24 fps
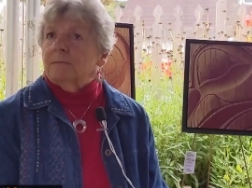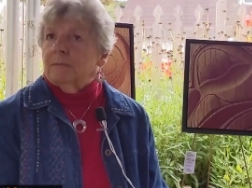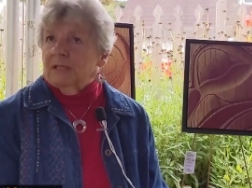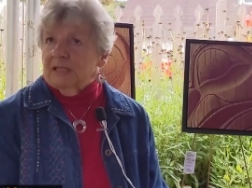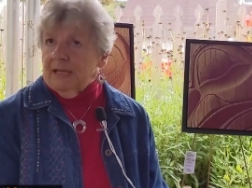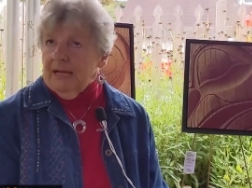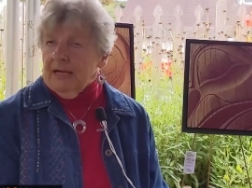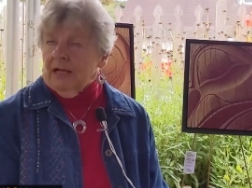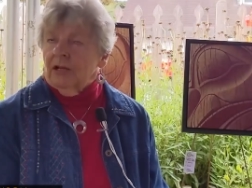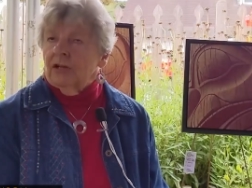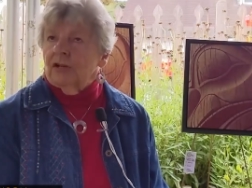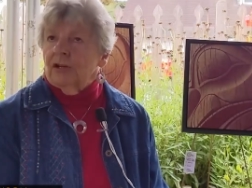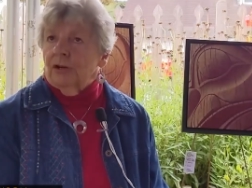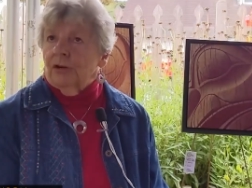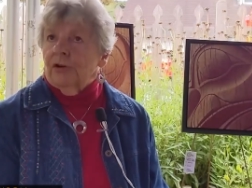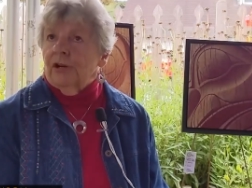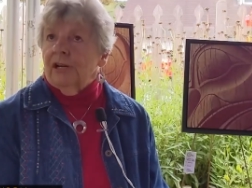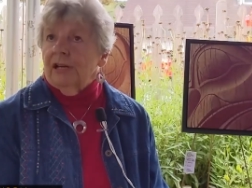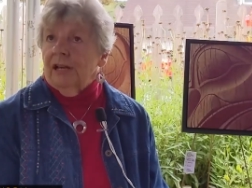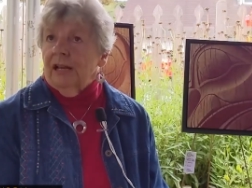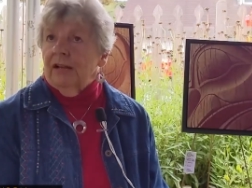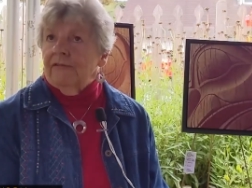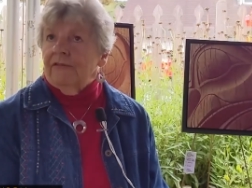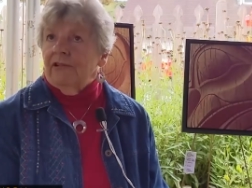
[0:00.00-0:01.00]

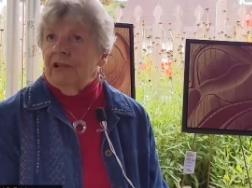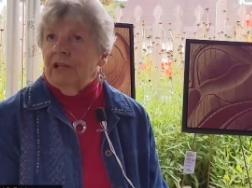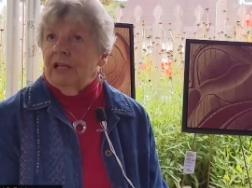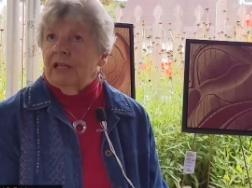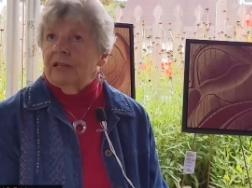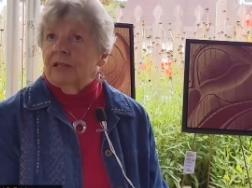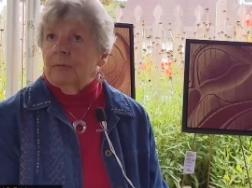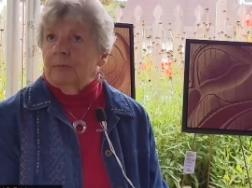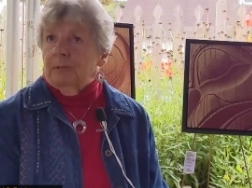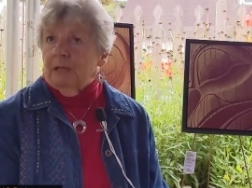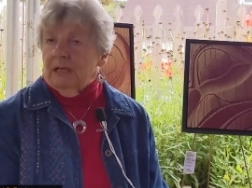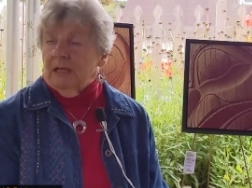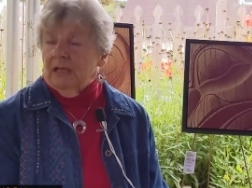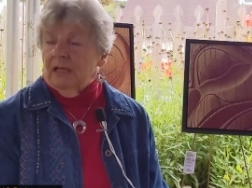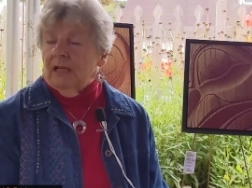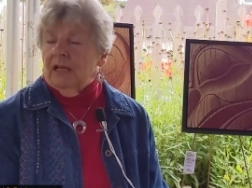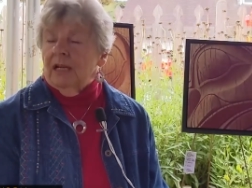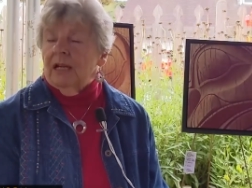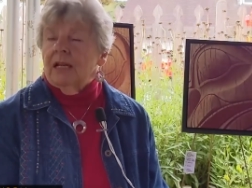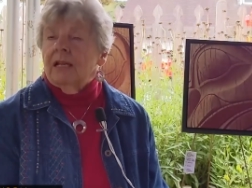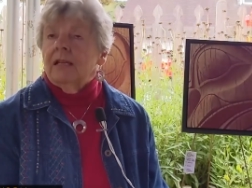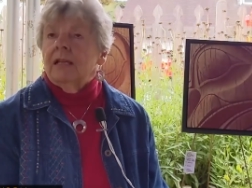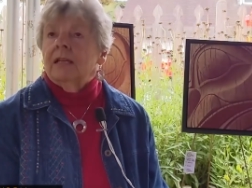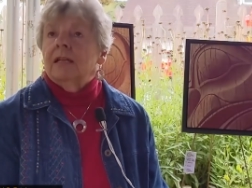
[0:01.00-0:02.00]
secondary level at the
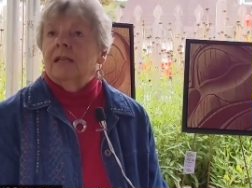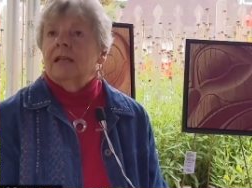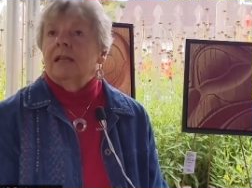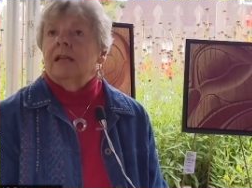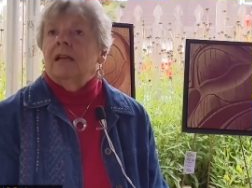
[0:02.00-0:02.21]
beginning,